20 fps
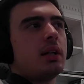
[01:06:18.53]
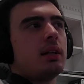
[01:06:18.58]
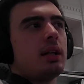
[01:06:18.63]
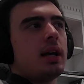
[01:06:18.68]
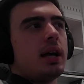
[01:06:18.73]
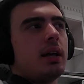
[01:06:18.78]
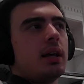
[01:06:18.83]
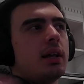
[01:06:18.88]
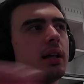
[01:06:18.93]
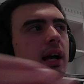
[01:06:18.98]

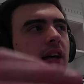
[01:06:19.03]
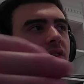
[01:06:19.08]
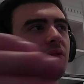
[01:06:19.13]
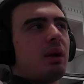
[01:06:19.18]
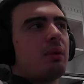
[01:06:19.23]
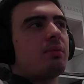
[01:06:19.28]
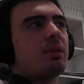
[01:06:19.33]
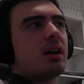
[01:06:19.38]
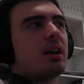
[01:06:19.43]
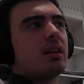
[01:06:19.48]
Like that's
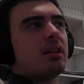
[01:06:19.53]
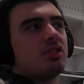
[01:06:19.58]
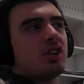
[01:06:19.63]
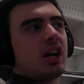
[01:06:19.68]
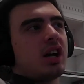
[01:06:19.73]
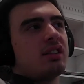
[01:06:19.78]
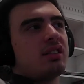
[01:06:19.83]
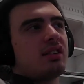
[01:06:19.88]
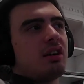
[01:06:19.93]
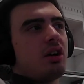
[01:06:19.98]
what I'm trying
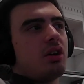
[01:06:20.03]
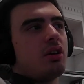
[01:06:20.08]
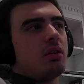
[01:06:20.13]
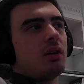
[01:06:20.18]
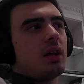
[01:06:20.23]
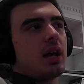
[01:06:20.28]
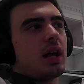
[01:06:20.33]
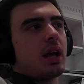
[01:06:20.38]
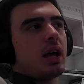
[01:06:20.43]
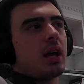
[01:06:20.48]
to tell
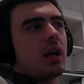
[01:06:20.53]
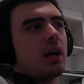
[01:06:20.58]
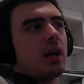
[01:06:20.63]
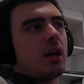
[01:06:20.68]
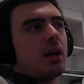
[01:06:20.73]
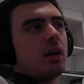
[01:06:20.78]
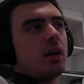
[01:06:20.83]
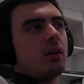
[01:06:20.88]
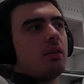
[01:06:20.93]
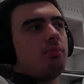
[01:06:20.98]
you. Like
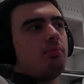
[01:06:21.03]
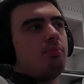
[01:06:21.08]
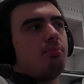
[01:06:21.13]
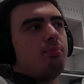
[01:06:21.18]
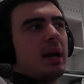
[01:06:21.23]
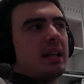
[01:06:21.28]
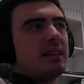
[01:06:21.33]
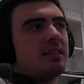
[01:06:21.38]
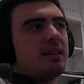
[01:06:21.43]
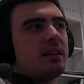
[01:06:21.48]

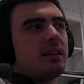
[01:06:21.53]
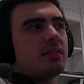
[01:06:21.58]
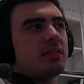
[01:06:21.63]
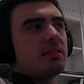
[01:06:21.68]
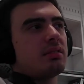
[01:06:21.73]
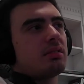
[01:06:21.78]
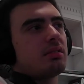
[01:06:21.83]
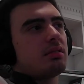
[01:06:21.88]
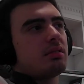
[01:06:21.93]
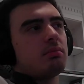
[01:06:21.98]

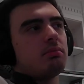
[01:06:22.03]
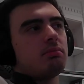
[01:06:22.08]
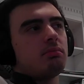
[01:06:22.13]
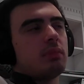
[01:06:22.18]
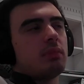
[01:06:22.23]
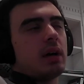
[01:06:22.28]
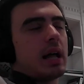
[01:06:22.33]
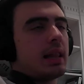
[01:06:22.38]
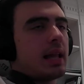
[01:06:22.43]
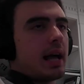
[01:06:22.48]
Betix,
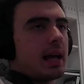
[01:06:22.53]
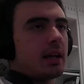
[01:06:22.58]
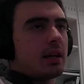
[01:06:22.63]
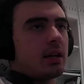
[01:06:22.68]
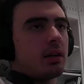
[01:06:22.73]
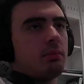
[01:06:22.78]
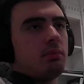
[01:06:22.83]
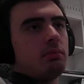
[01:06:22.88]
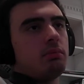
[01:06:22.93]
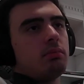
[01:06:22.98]
I like
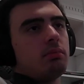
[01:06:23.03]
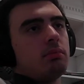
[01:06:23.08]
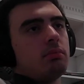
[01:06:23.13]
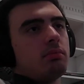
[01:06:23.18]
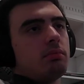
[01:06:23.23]
him.